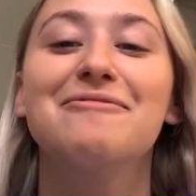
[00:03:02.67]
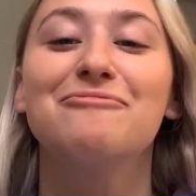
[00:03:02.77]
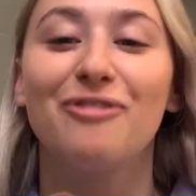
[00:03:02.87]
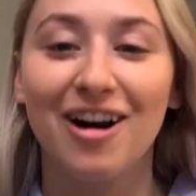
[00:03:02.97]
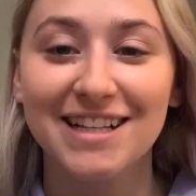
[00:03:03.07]

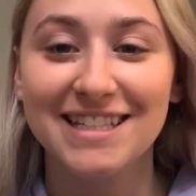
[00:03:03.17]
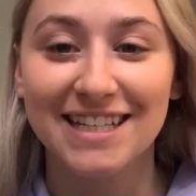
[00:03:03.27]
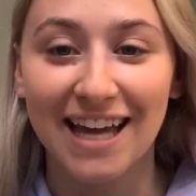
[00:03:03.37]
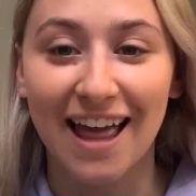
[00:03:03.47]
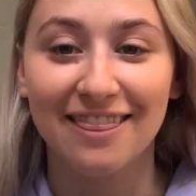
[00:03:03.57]
want to
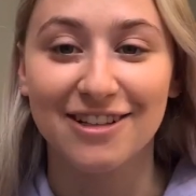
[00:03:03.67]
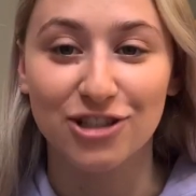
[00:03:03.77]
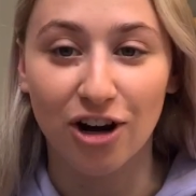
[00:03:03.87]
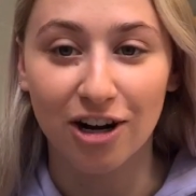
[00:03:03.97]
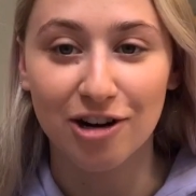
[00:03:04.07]
get the
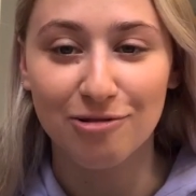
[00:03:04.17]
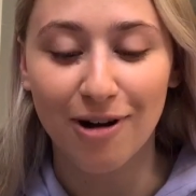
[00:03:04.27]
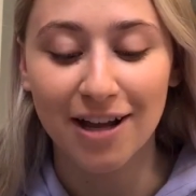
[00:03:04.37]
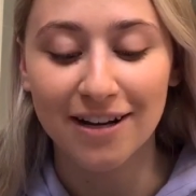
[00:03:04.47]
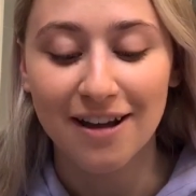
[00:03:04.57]
darker
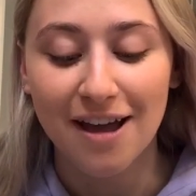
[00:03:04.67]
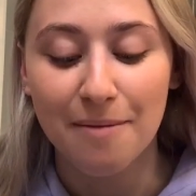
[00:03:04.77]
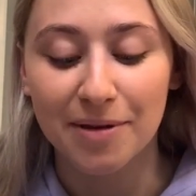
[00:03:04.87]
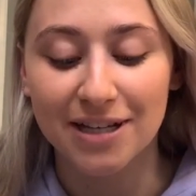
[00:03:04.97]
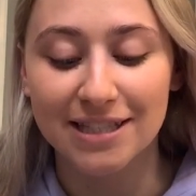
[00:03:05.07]
one
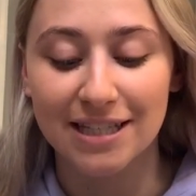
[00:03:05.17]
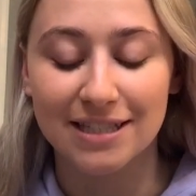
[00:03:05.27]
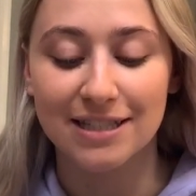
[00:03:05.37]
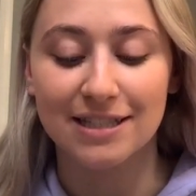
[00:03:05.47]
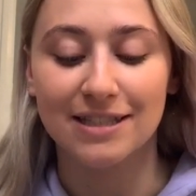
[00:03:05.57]
because this
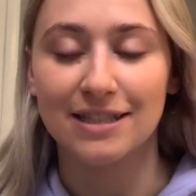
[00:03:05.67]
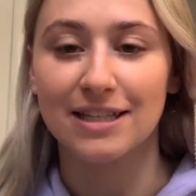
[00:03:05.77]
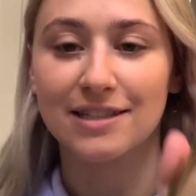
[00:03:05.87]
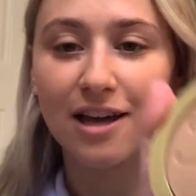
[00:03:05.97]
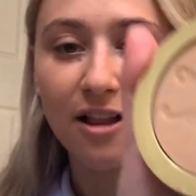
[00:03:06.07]
is
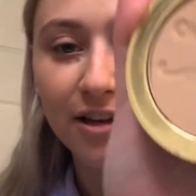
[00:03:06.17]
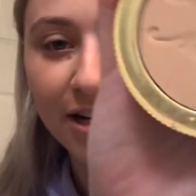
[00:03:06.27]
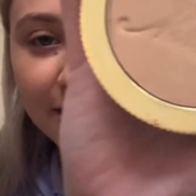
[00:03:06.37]
this color